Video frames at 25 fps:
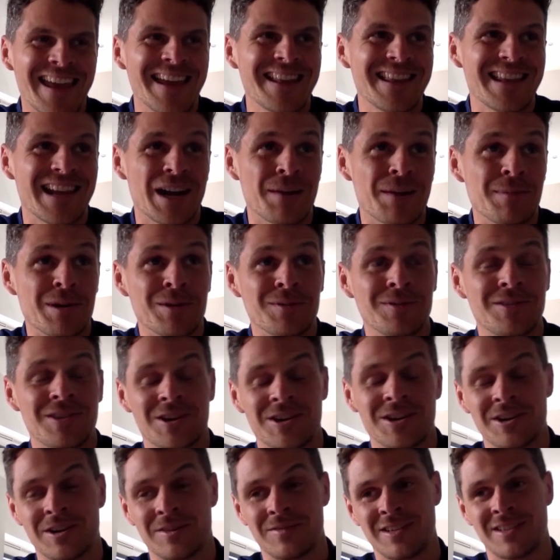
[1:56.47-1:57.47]
then I moved
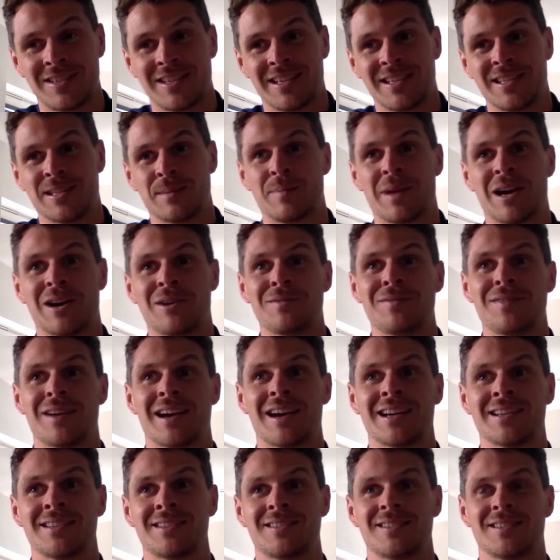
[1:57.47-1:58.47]
on obviously to
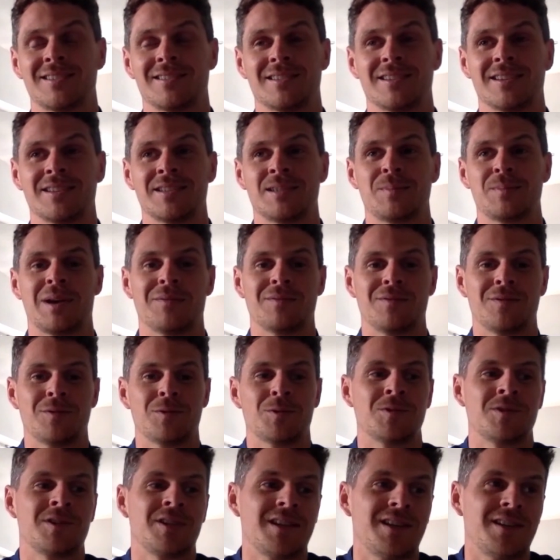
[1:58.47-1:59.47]
Belfast and spent
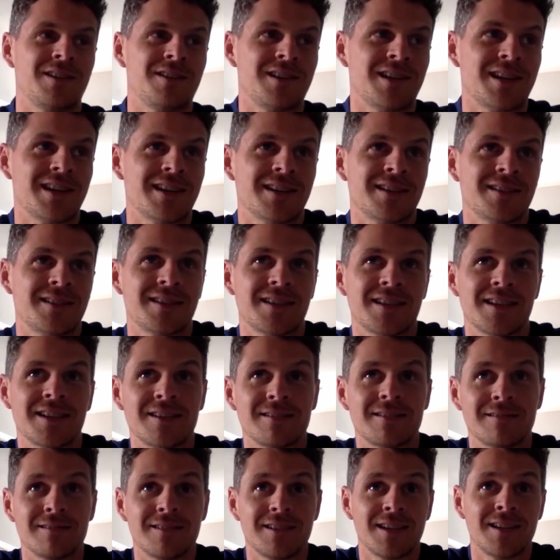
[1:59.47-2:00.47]
14 years
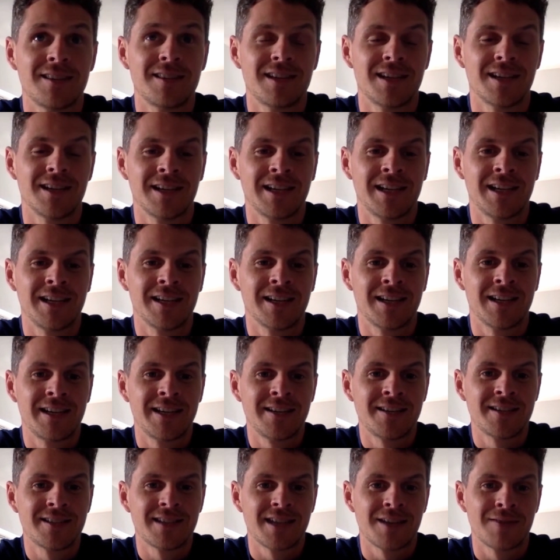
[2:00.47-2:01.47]
in the Elite
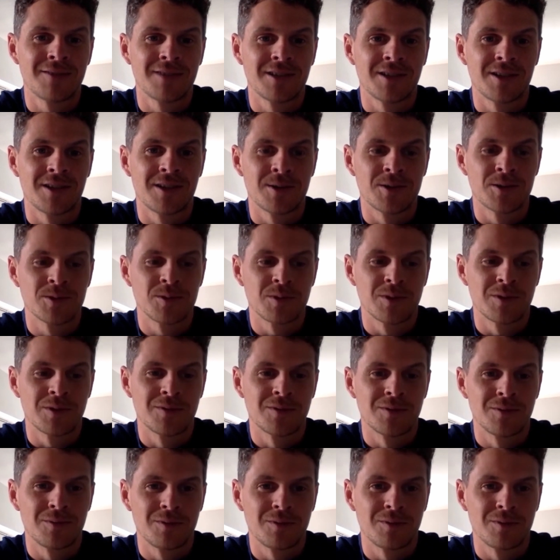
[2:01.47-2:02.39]
League, seven of those with